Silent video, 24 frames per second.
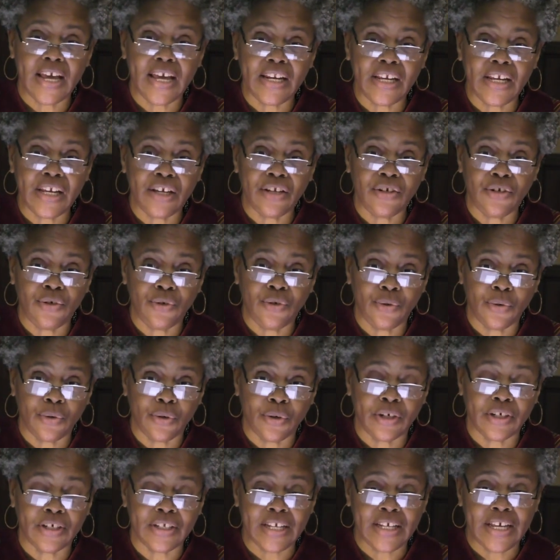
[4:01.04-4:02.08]
and
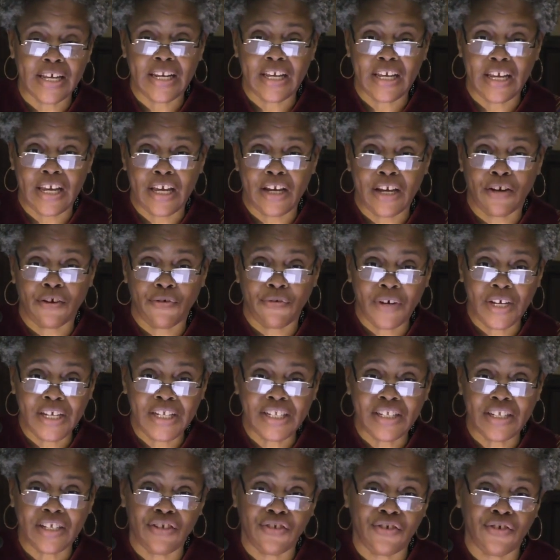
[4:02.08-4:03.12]
endures and it
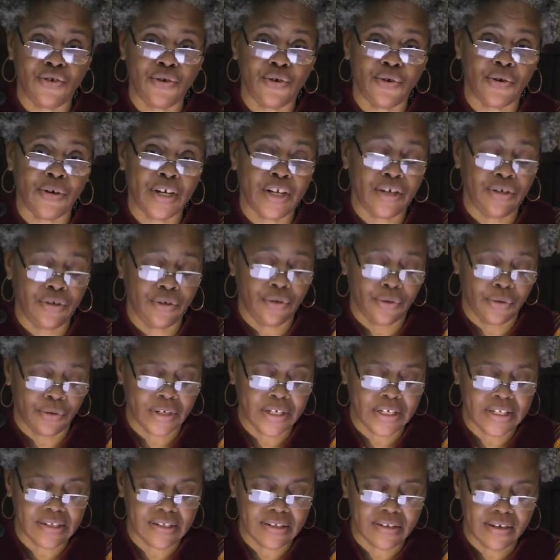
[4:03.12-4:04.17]
increases your
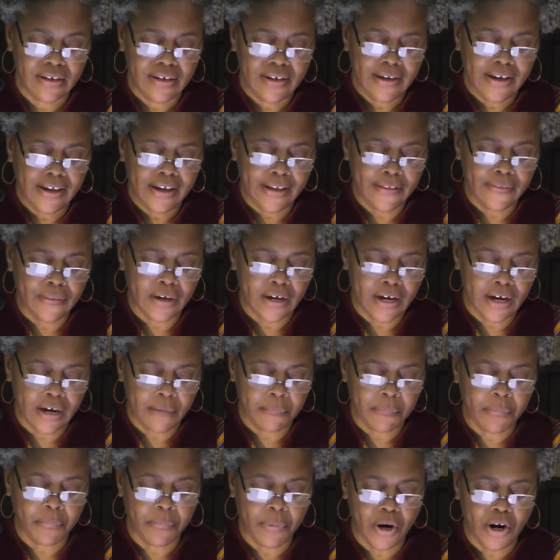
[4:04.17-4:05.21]
endurance in the
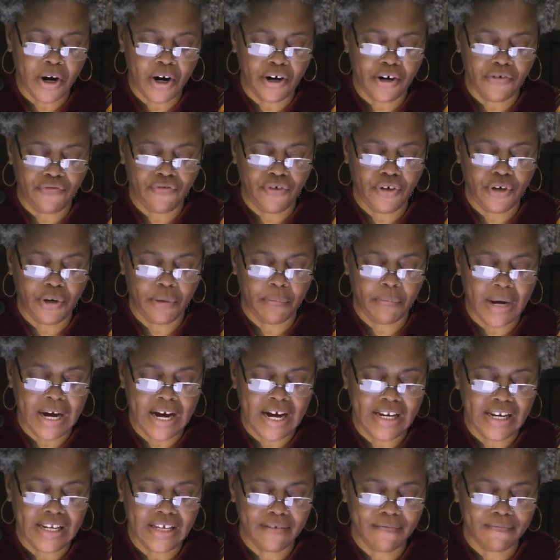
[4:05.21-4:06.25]
upper part of your
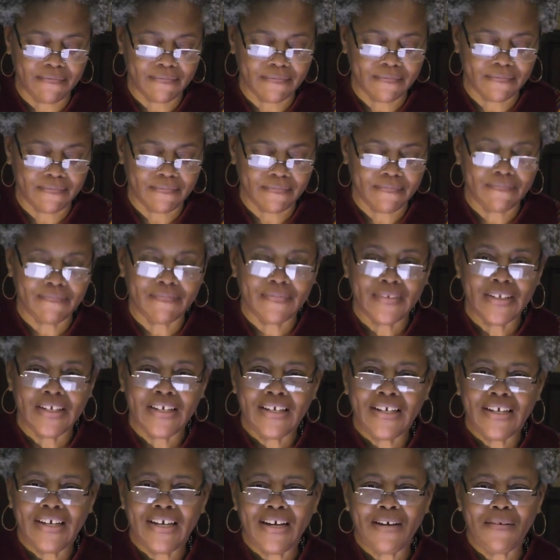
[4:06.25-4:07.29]
body.
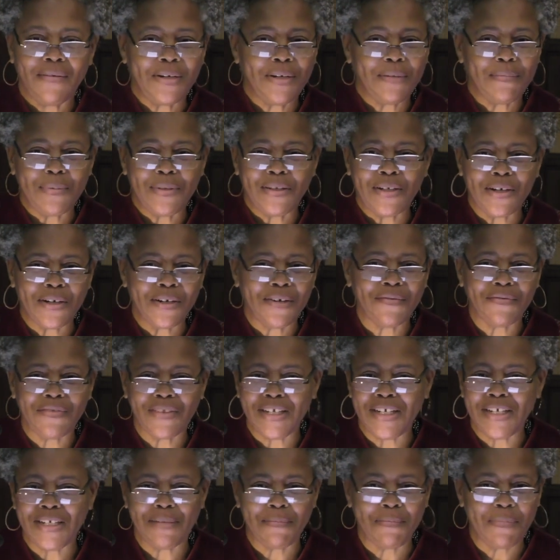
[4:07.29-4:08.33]
I would observe
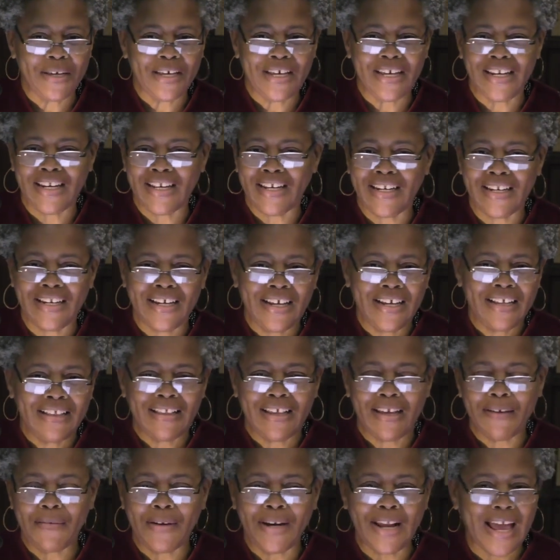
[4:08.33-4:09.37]
these men and
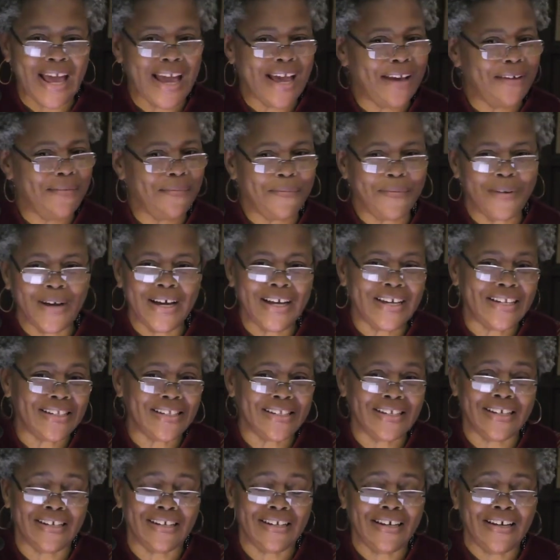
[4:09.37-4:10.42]
they would add
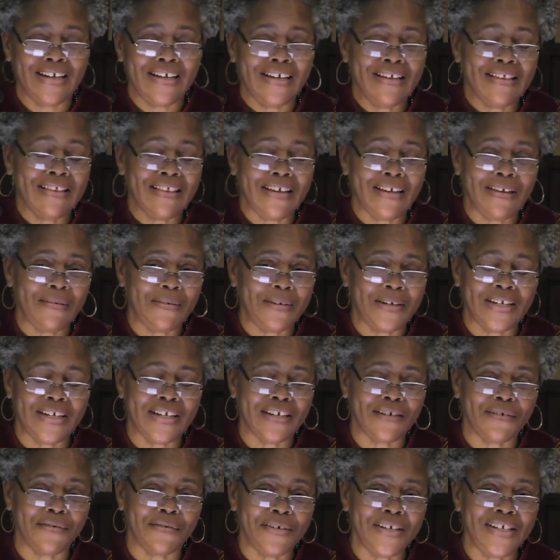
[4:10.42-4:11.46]
weights and they were
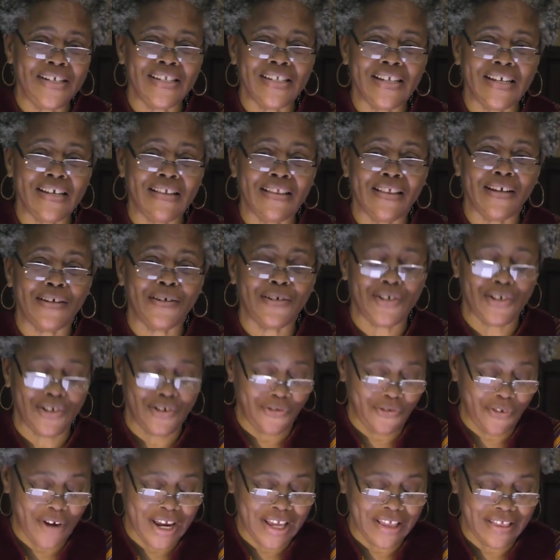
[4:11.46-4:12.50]
increasing their
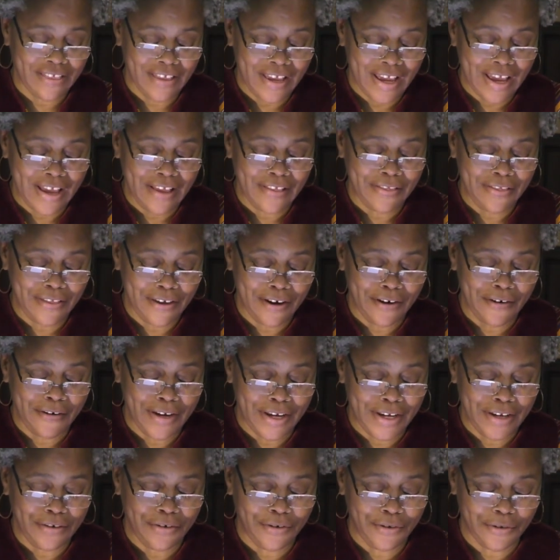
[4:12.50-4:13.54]
strength and their
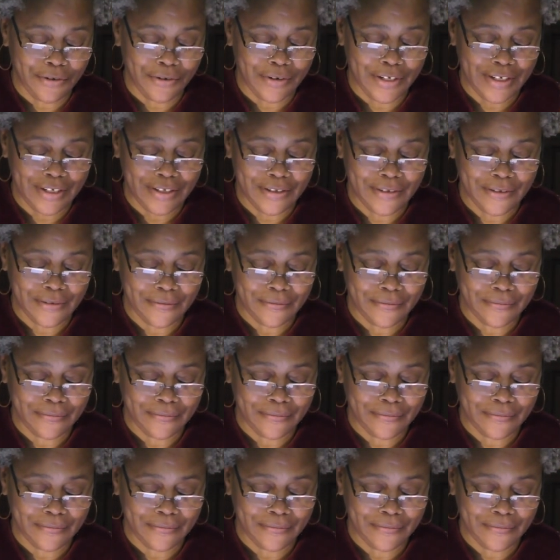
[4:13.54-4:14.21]
endurance.